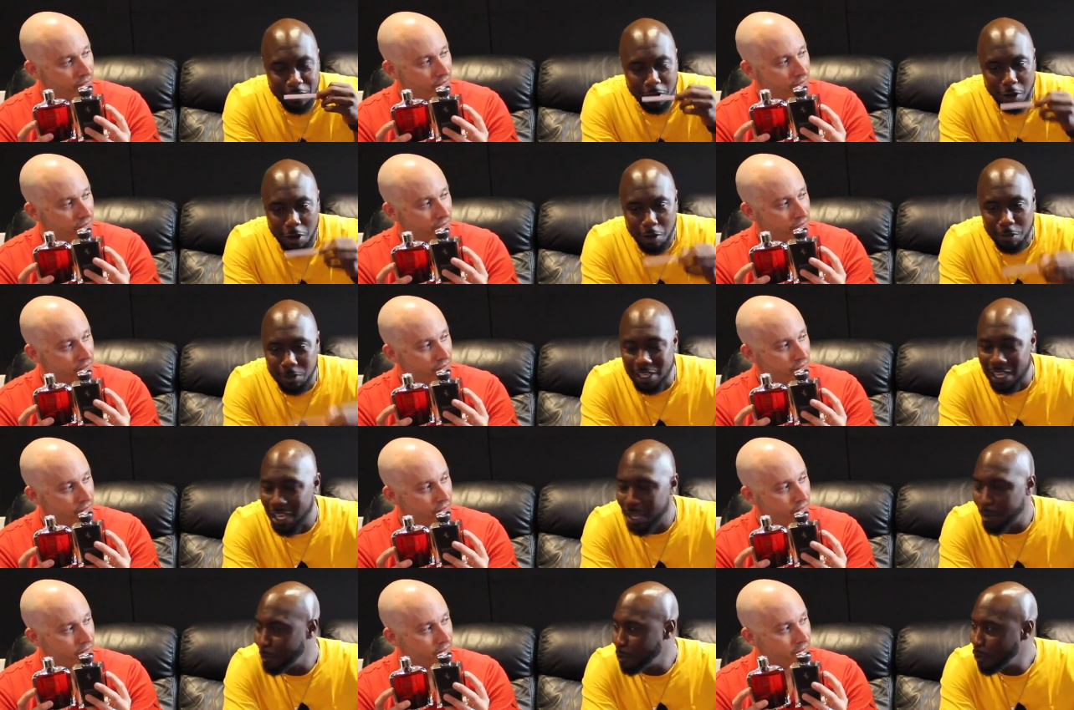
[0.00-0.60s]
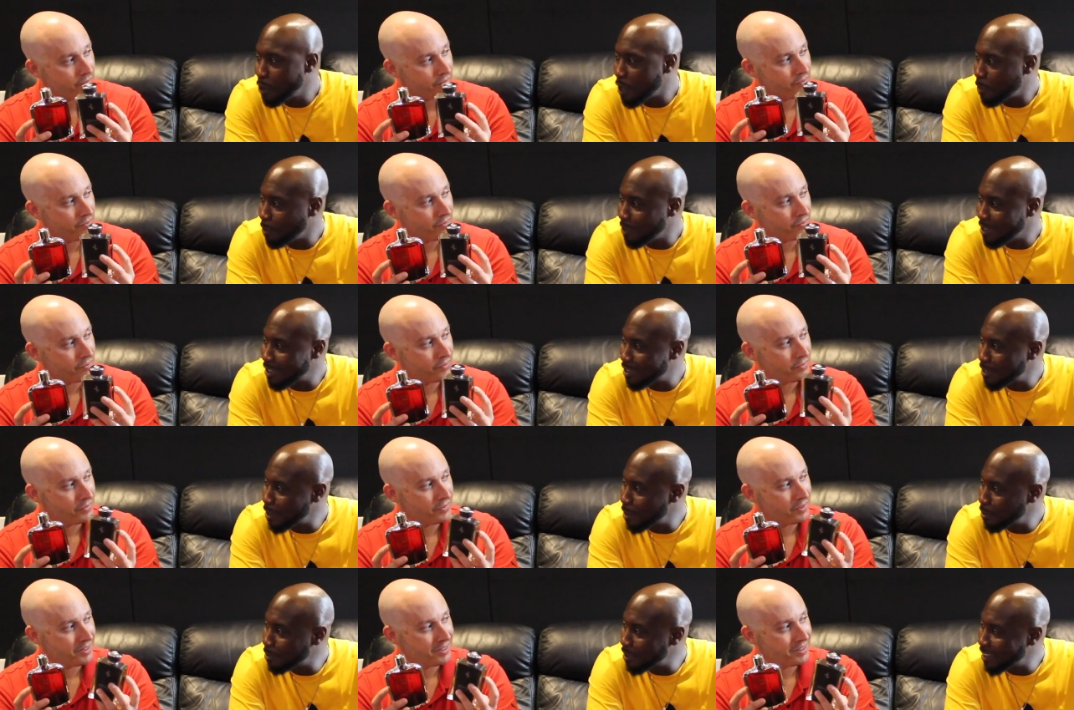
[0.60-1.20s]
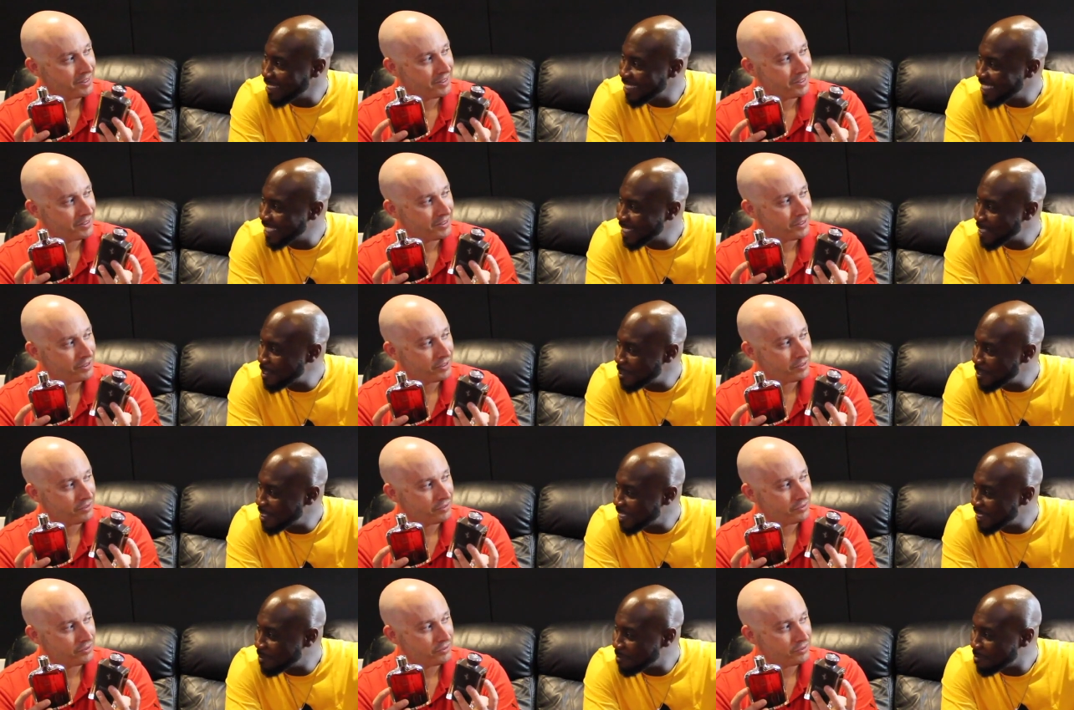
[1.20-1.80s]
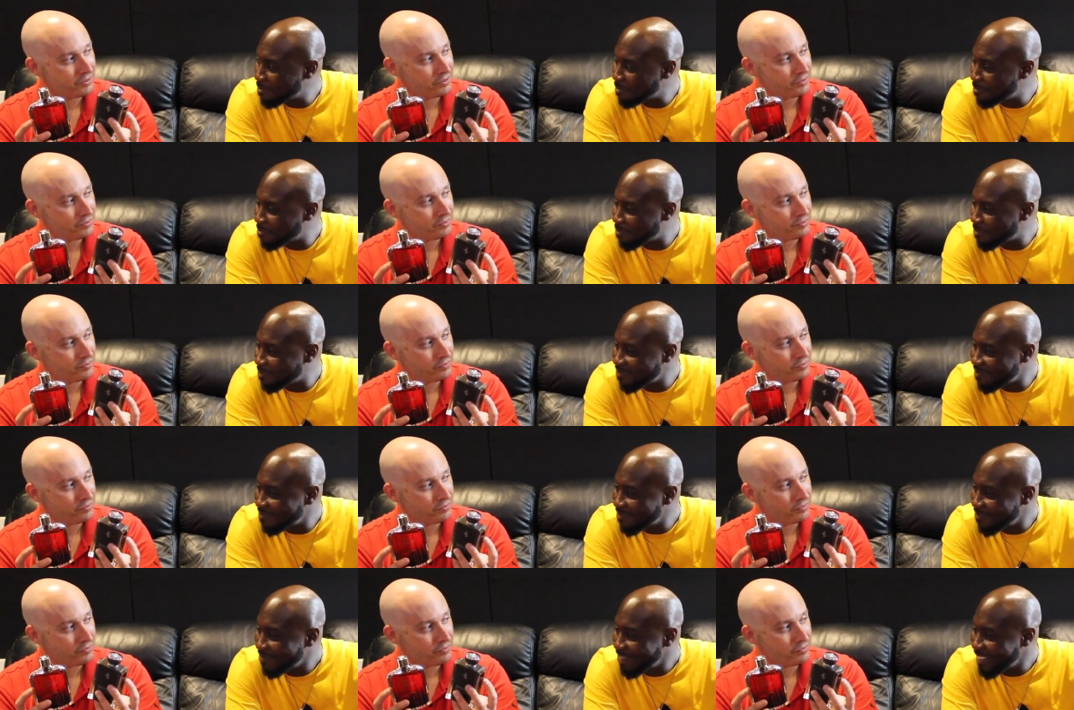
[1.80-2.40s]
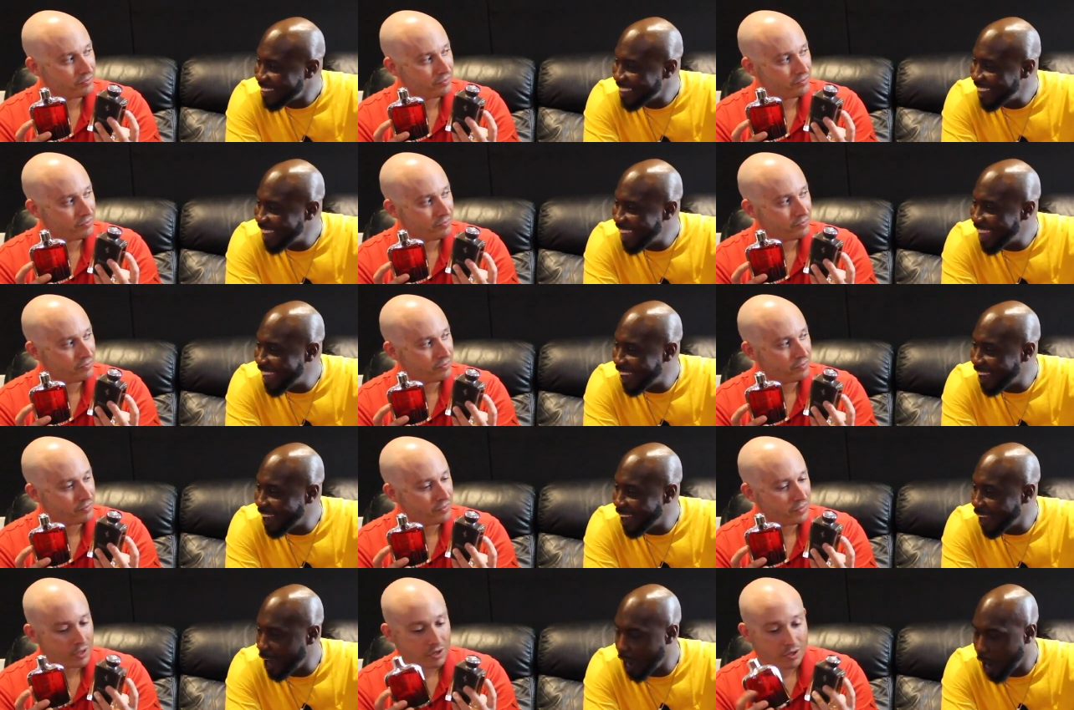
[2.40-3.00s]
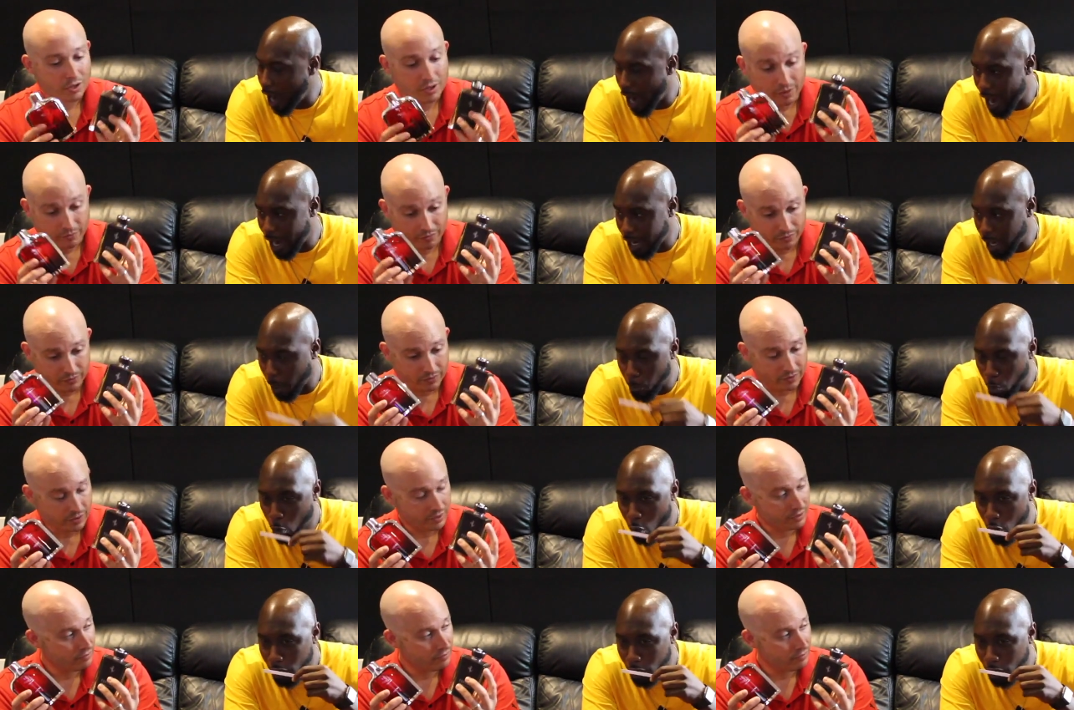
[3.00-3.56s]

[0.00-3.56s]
Speaker 1: Oh damn, you got me stumped on this one. All right, I'm